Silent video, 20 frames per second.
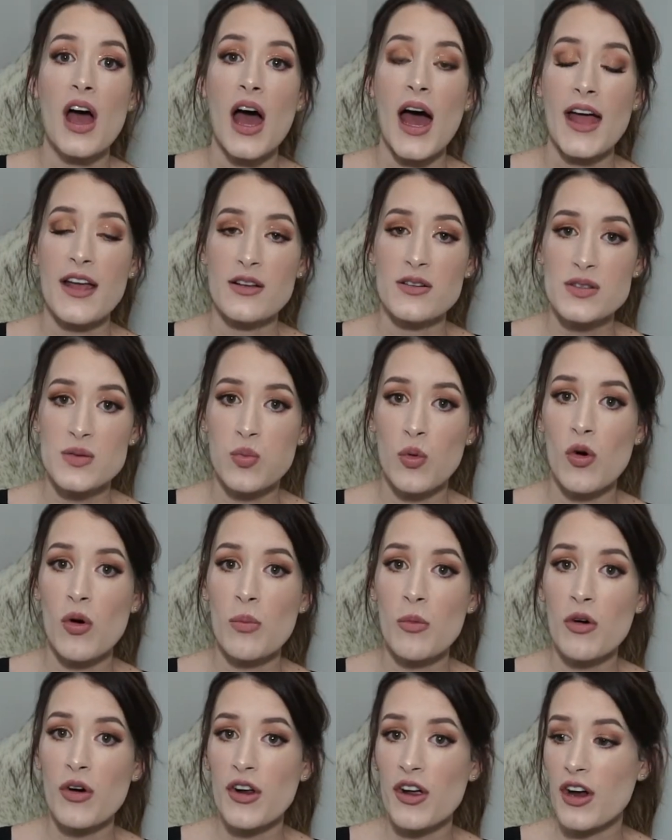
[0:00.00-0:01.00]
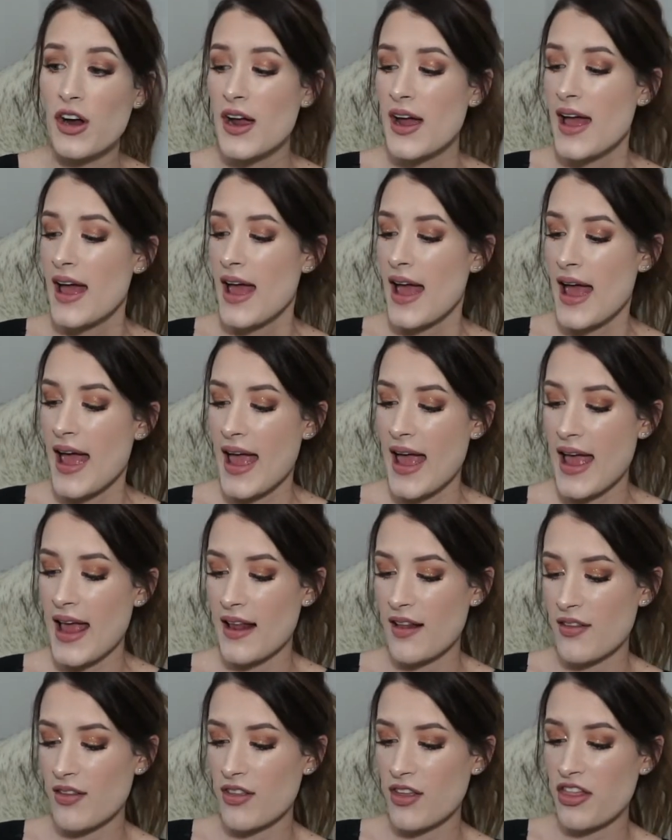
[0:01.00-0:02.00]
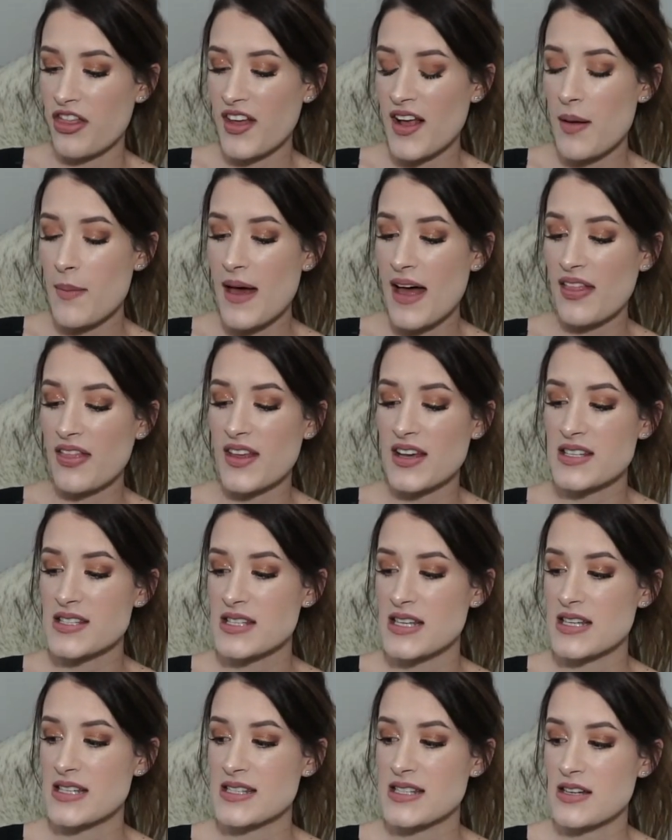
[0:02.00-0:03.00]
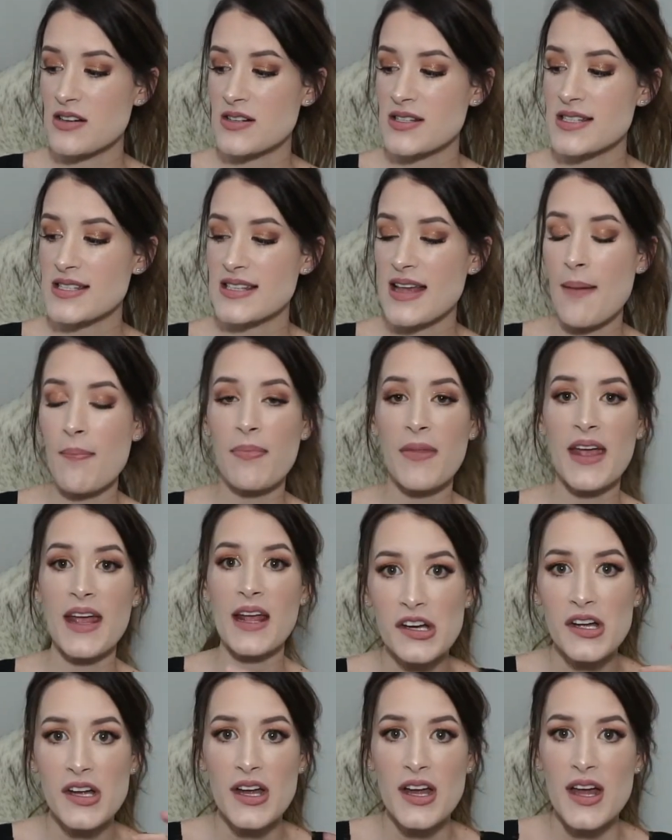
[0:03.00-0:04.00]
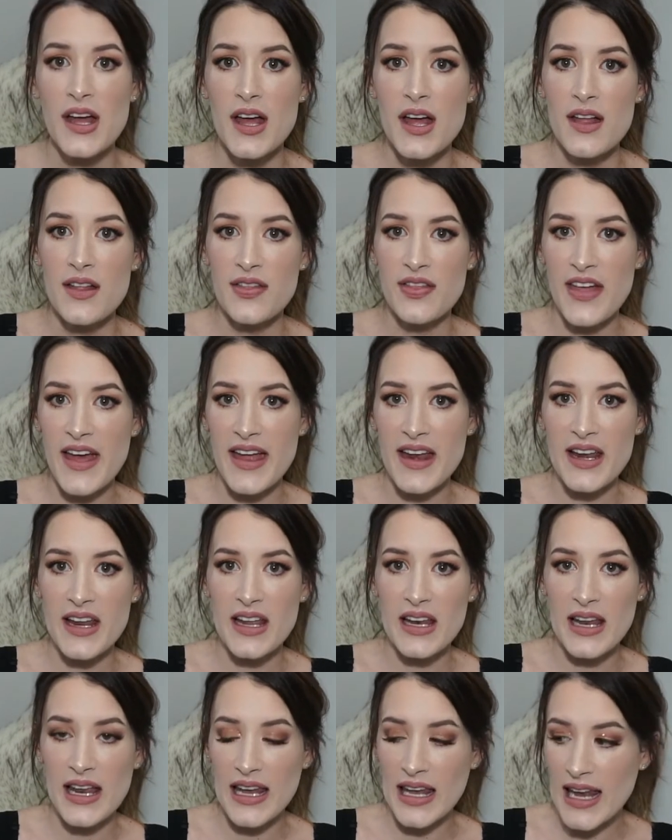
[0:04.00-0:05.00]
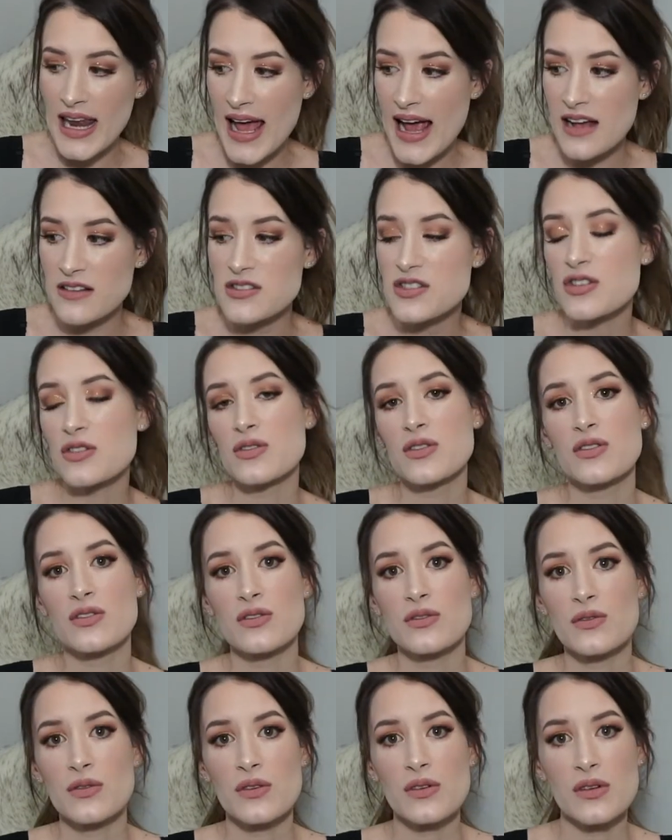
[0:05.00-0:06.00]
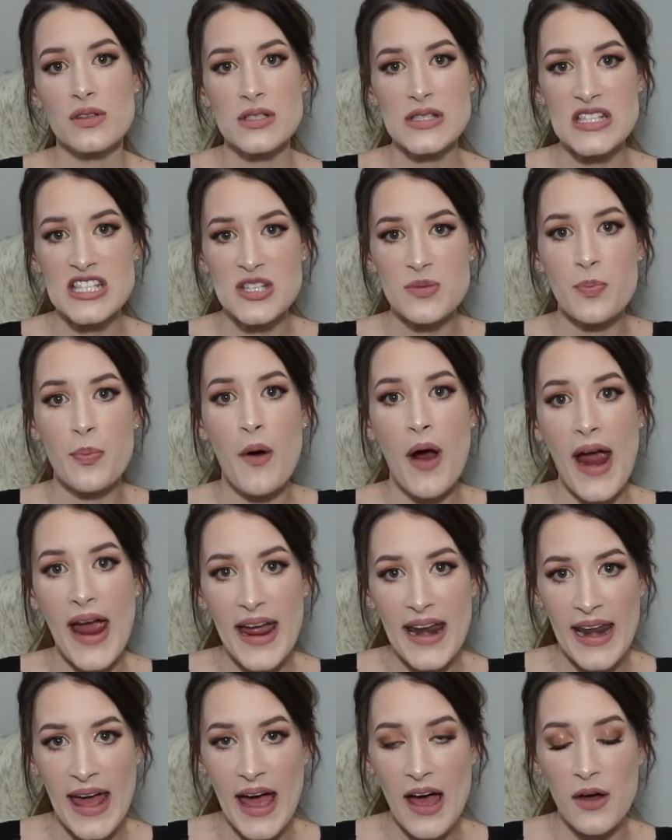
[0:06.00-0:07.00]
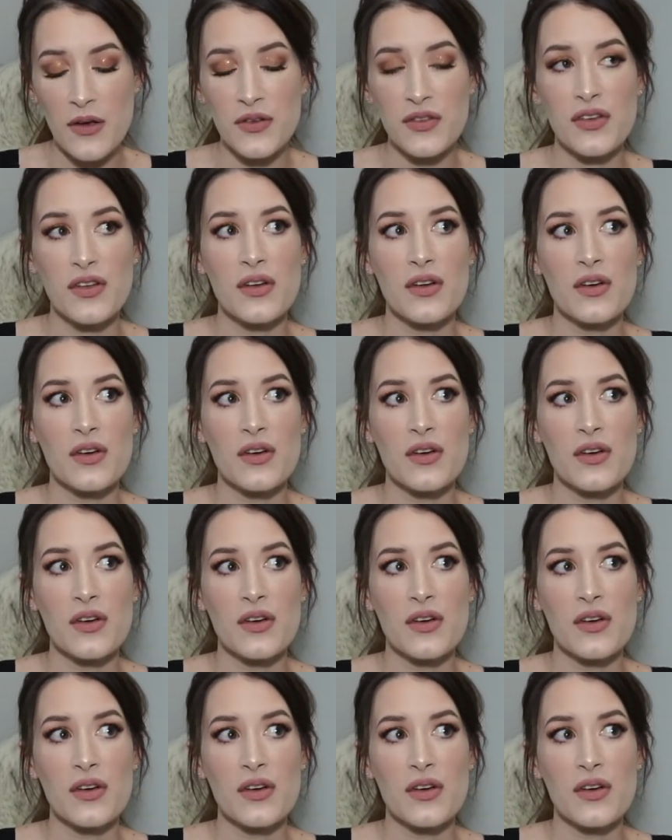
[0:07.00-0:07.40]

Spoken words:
I use warm water, and the thing about this is there's something that allows you to spray it out